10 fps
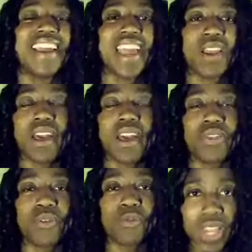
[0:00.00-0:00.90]
And
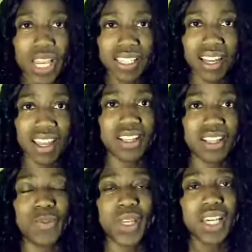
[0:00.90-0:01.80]
the reason
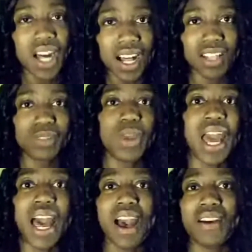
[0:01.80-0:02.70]
is because
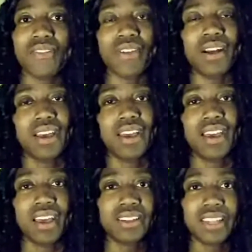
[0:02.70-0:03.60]
we have
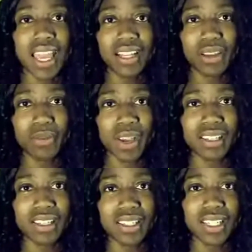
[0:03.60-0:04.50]
daily
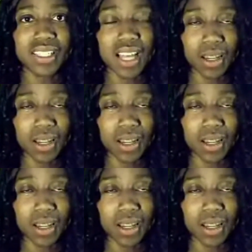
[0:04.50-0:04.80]
reasons